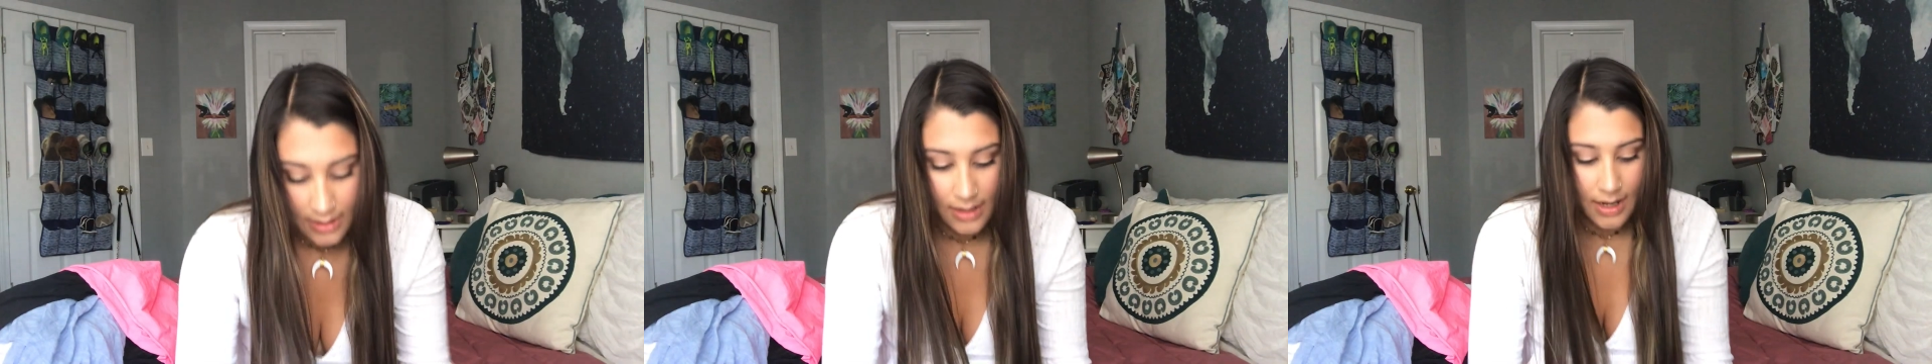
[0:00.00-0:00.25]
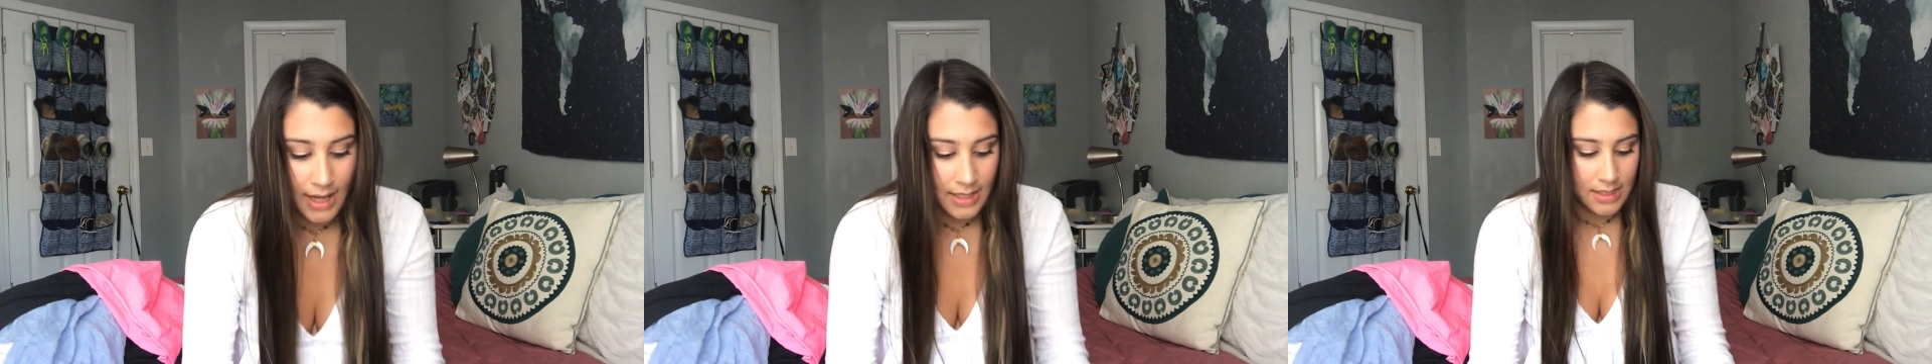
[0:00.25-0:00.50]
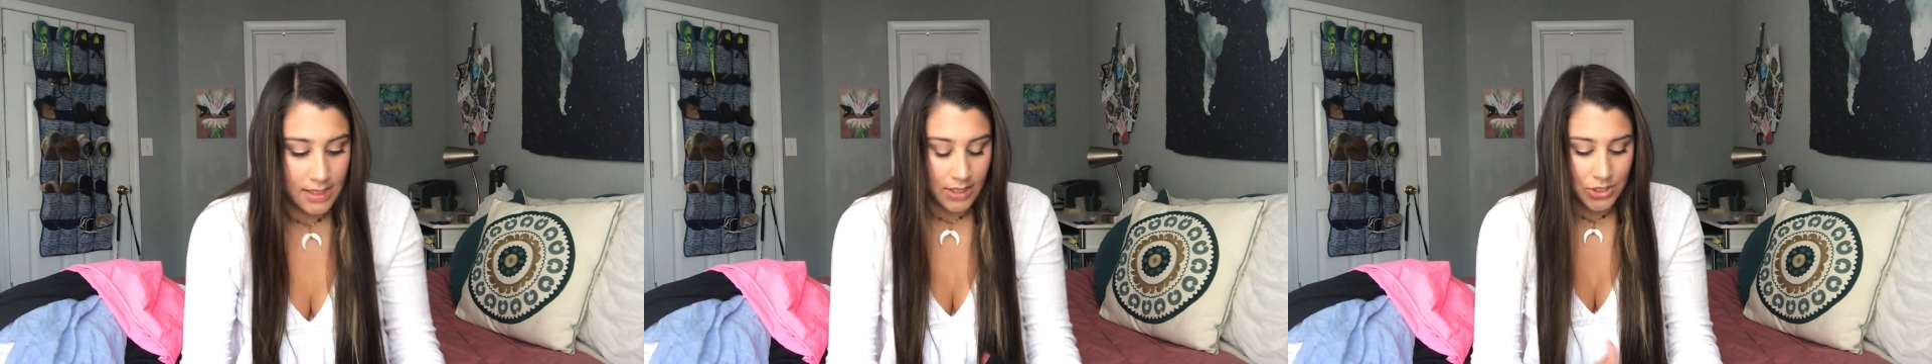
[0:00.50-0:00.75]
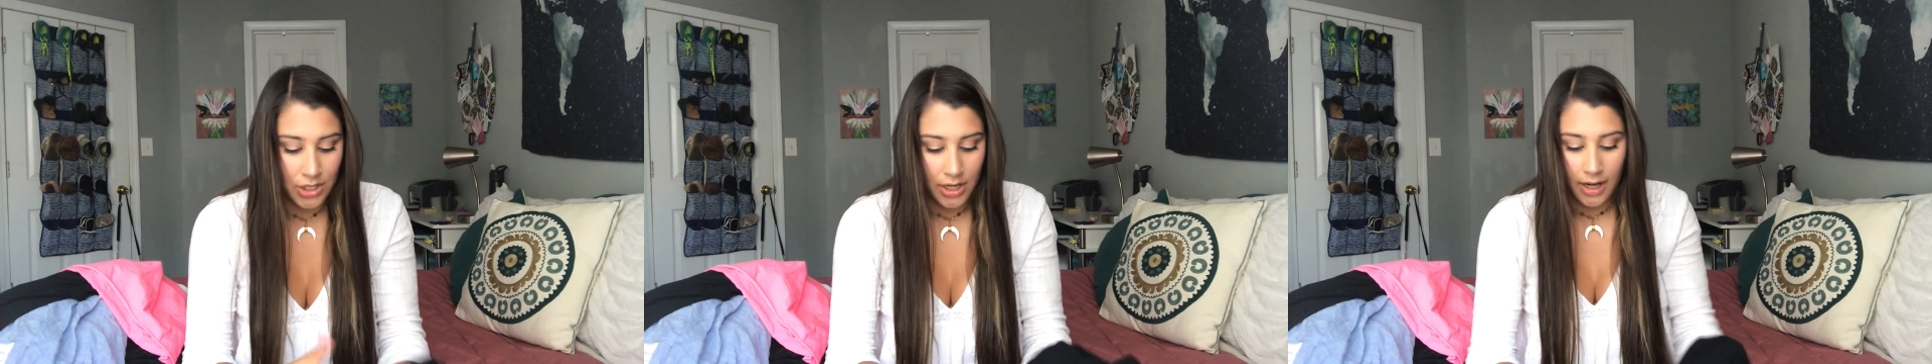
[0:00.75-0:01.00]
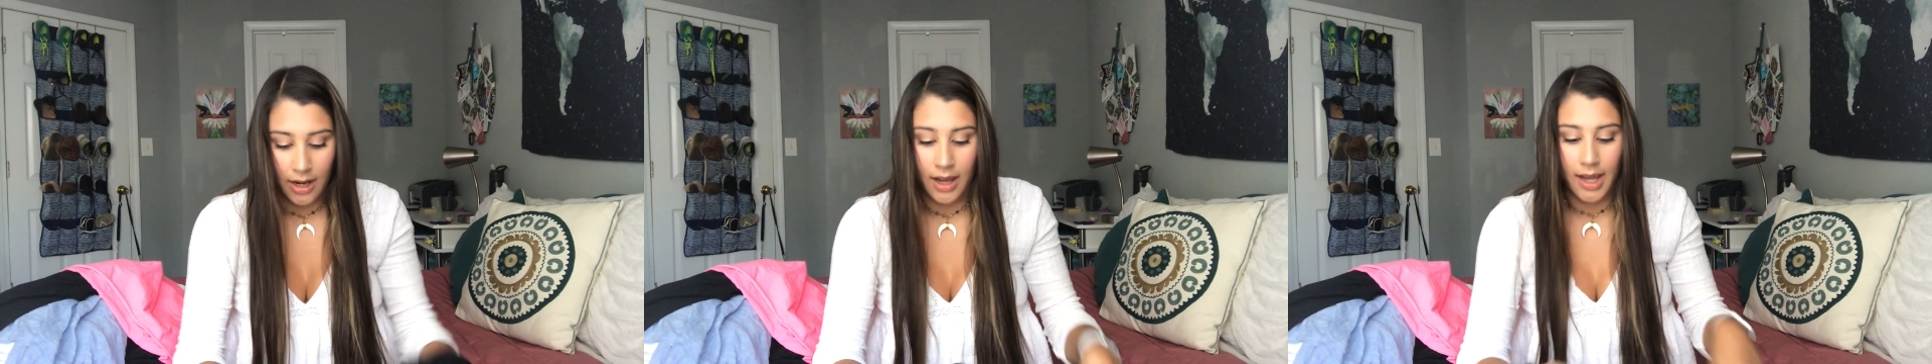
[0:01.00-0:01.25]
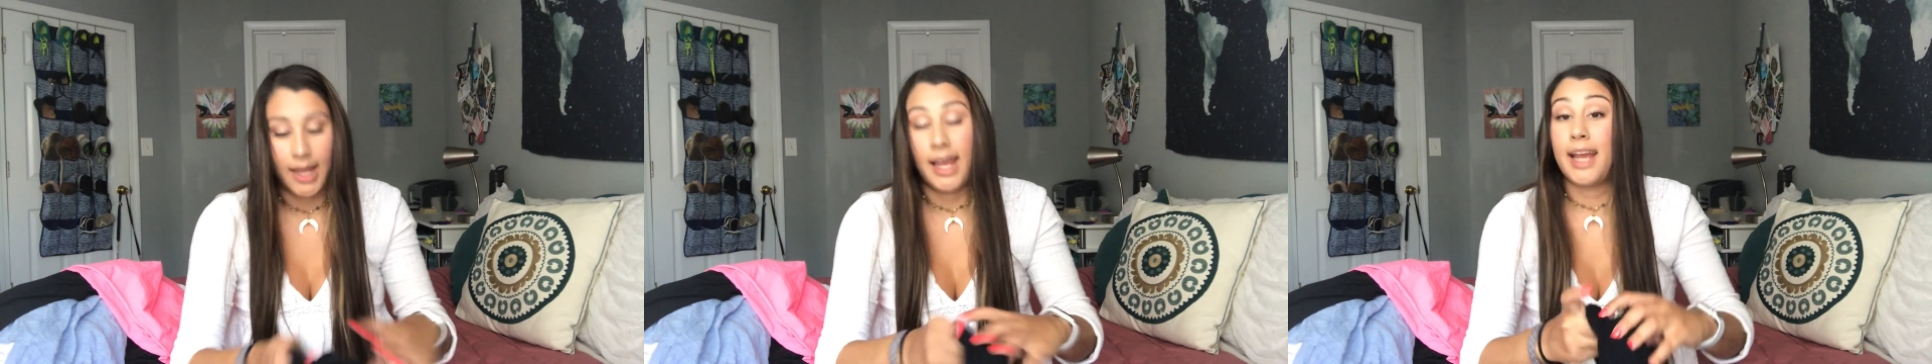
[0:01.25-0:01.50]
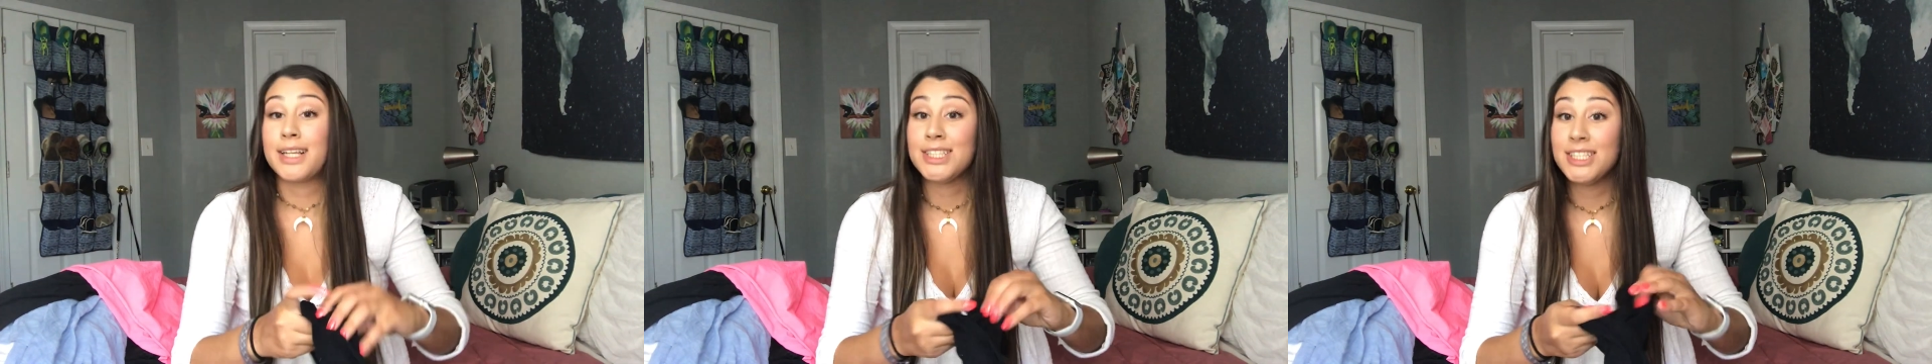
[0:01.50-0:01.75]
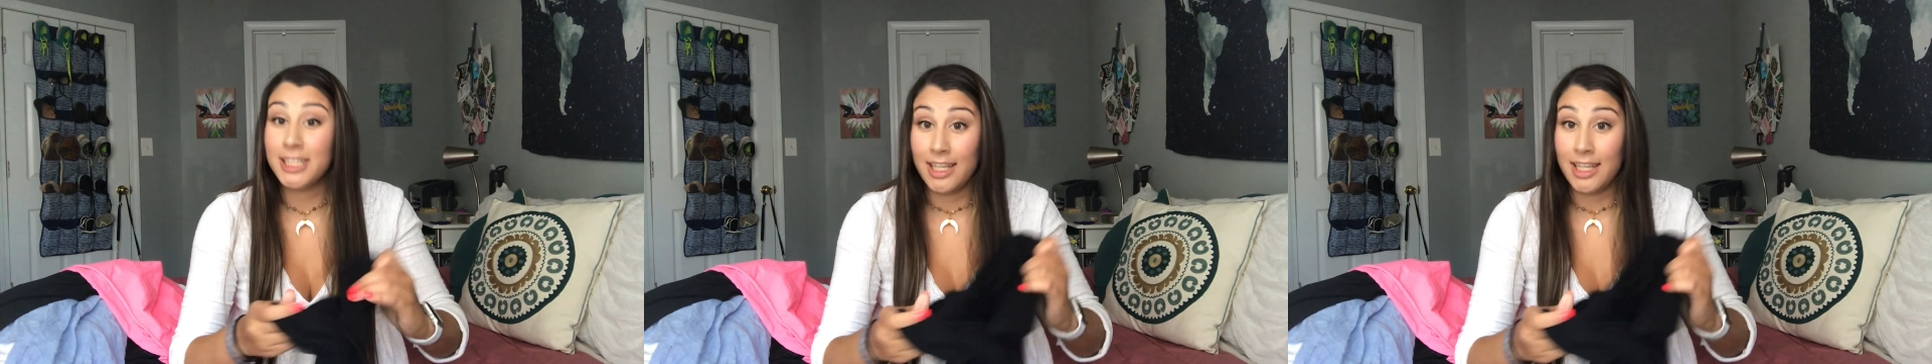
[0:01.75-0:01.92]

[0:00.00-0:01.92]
The next t-shirt I got, I actually